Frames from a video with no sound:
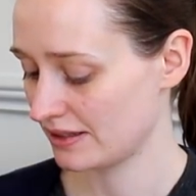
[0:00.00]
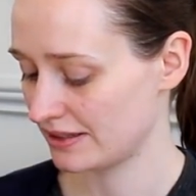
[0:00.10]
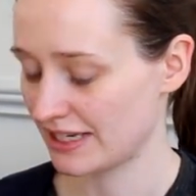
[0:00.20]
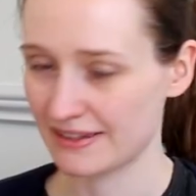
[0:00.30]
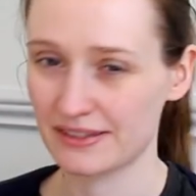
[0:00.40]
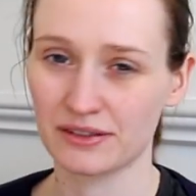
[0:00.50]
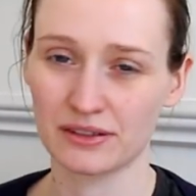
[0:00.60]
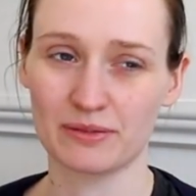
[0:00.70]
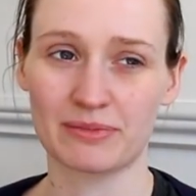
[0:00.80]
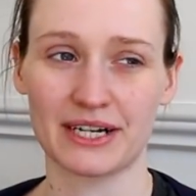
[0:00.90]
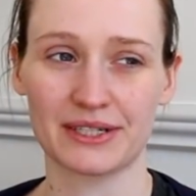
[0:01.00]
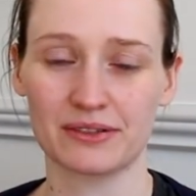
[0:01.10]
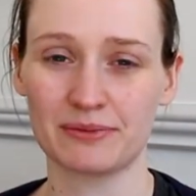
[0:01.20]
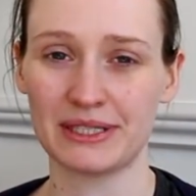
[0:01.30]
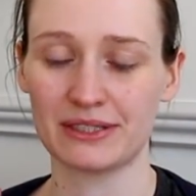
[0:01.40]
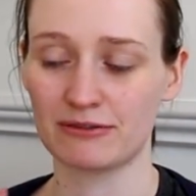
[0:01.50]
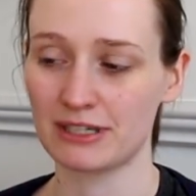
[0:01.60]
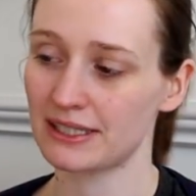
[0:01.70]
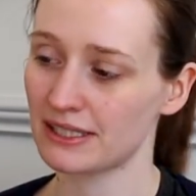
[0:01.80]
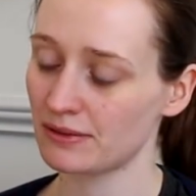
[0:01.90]
Yeah, there's not a lot of pressure on me to
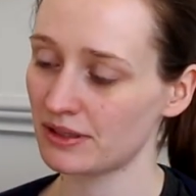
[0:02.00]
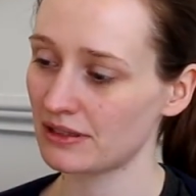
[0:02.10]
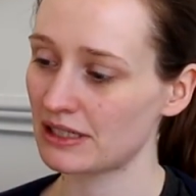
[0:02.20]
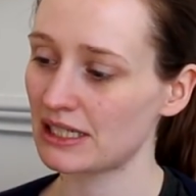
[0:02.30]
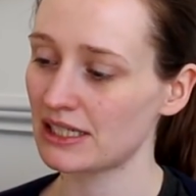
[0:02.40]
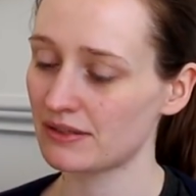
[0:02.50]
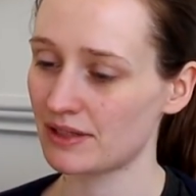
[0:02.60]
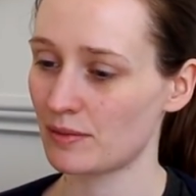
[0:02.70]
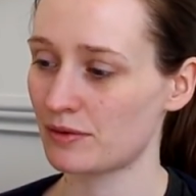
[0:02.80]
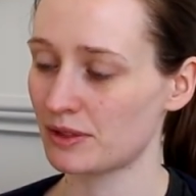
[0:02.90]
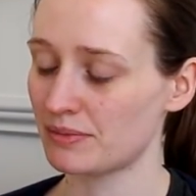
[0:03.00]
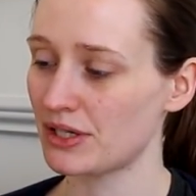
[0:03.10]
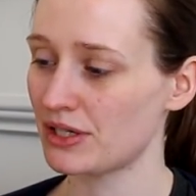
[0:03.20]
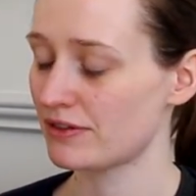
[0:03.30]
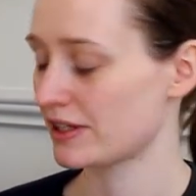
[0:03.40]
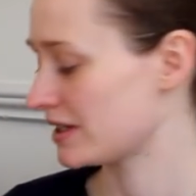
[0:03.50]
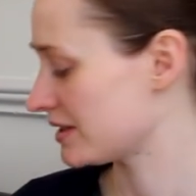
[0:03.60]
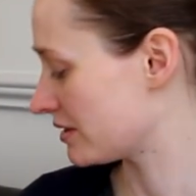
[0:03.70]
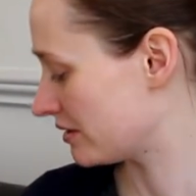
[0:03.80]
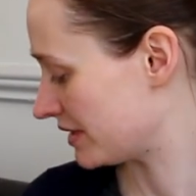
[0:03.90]
read this one, though I'd like to read it before we move. I'd like
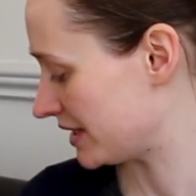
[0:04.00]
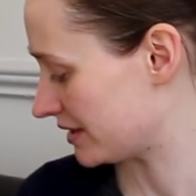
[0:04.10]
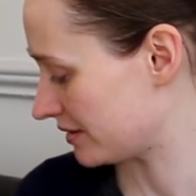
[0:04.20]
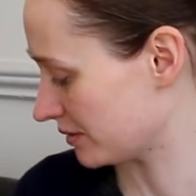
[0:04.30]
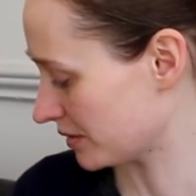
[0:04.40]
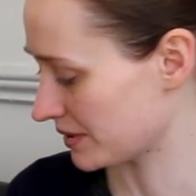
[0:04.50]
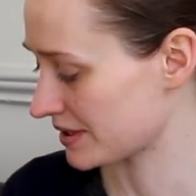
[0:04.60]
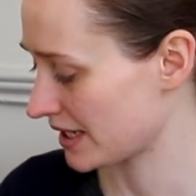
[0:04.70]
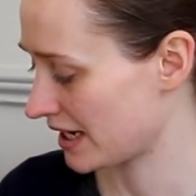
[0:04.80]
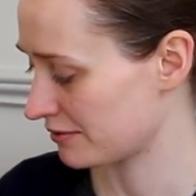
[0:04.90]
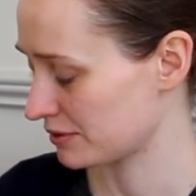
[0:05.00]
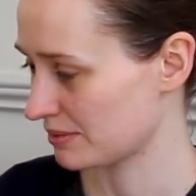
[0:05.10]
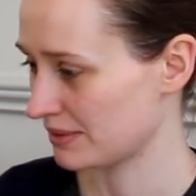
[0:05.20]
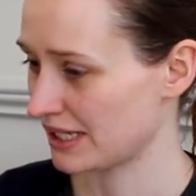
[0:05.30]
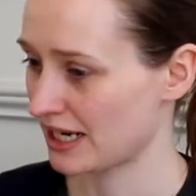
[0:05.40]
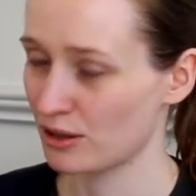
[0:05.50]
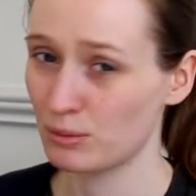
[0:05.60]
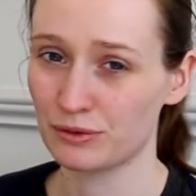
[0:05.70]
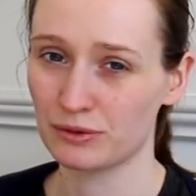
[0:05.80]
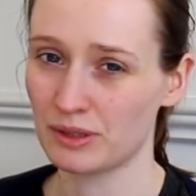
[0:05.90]
to try and read all the ones I have with me now
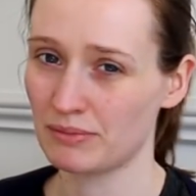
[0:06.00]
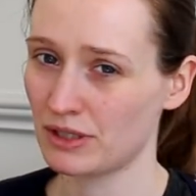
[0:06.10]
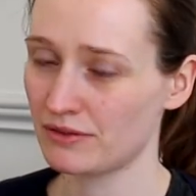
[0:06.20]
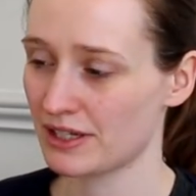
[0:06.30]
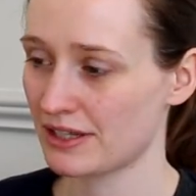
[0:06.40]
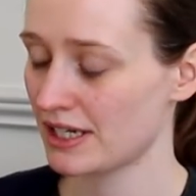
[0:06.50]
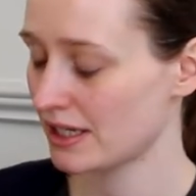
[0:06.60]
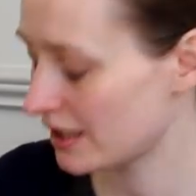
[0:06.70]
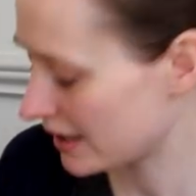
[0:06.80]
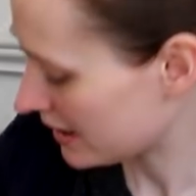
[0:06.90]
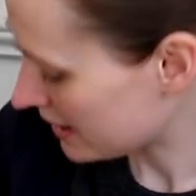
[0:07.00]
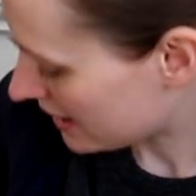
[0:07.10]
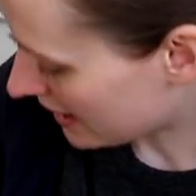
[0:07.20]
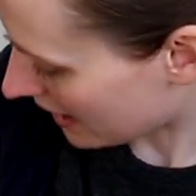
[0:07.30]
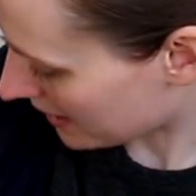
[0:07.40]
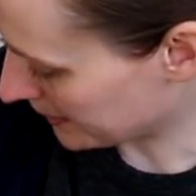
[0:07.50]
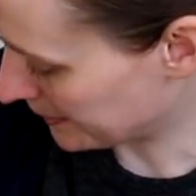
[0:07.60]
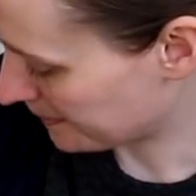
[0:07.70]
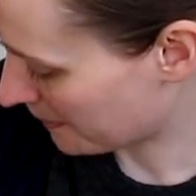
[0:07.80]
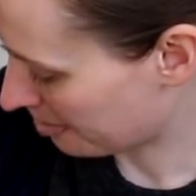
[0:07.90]
before we move, I think.
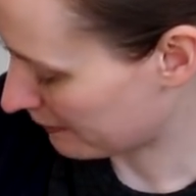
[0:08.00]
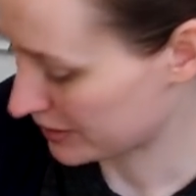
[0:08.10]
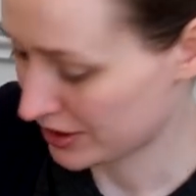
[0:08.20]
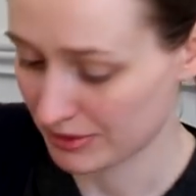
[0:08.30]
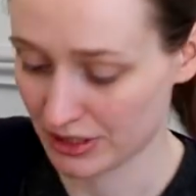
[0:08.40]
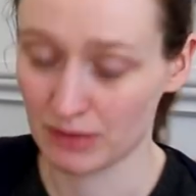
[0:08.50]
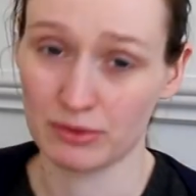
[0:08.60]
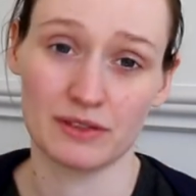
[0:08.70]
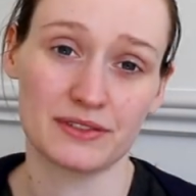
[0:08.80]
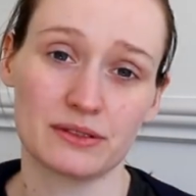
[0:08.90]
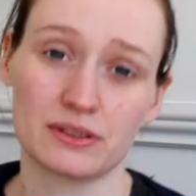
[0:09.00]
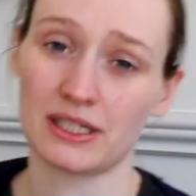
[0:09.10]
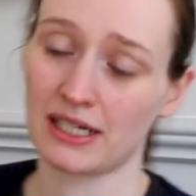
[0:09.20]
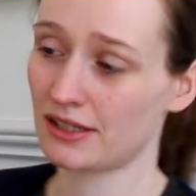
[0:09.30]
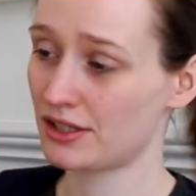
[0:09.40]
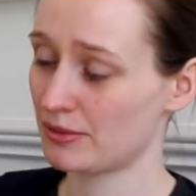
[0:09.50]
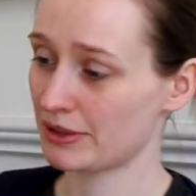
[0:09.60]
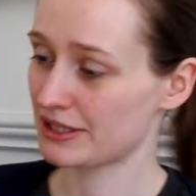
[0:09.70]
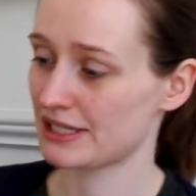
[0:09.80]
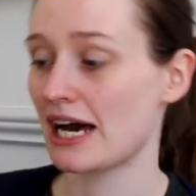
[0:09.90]
Should be doable. I've still got like 2
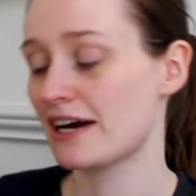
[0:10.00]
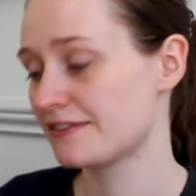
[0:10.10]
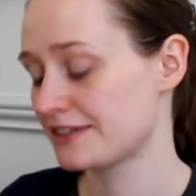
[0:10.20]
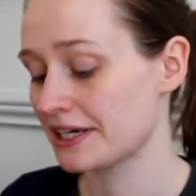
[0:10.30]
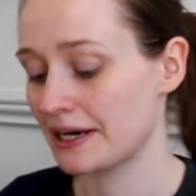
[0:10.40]
months left,